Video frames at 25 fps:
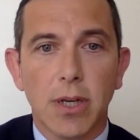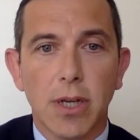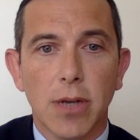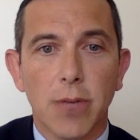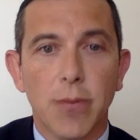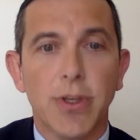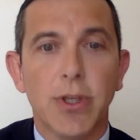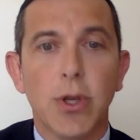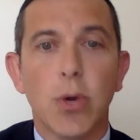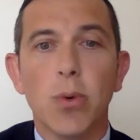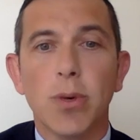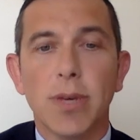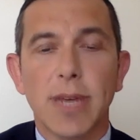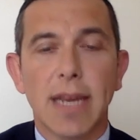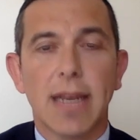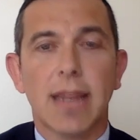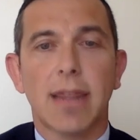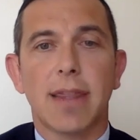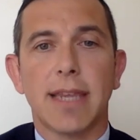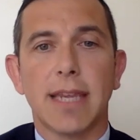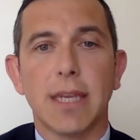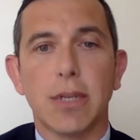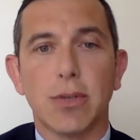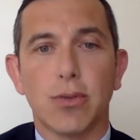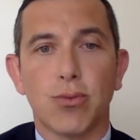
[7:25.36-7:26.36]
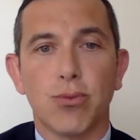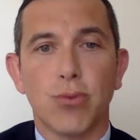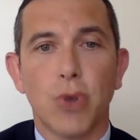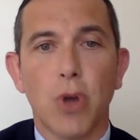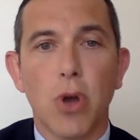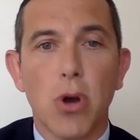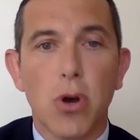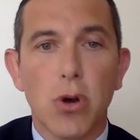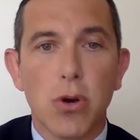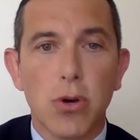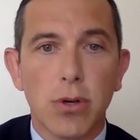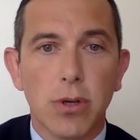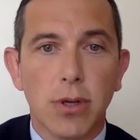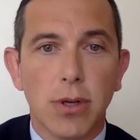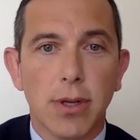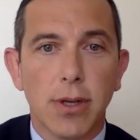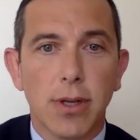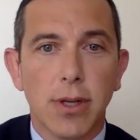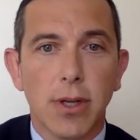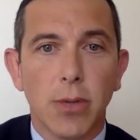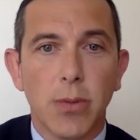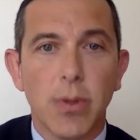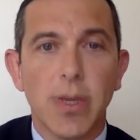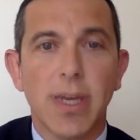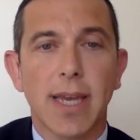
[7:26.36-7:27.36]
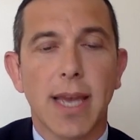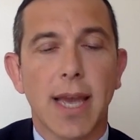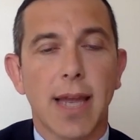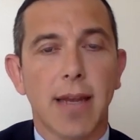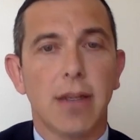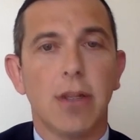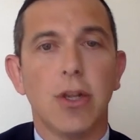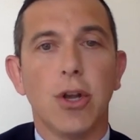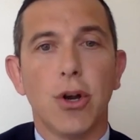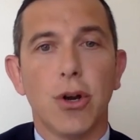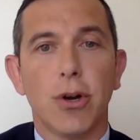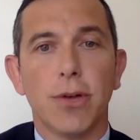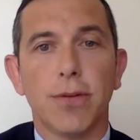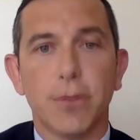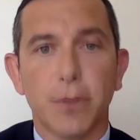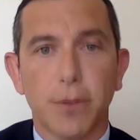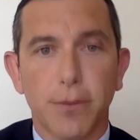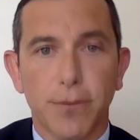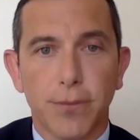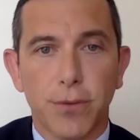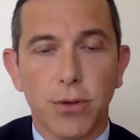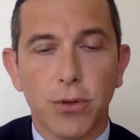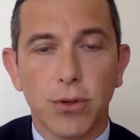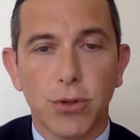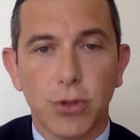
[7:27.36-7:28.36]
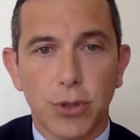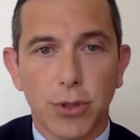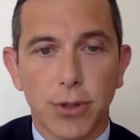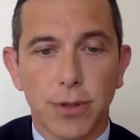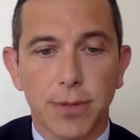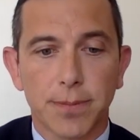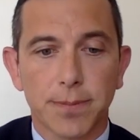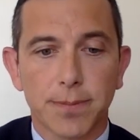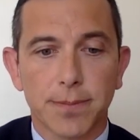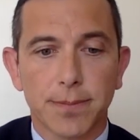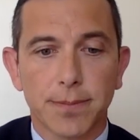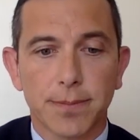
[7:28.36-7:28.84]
If we don't get things wrong, we can't learn for the future.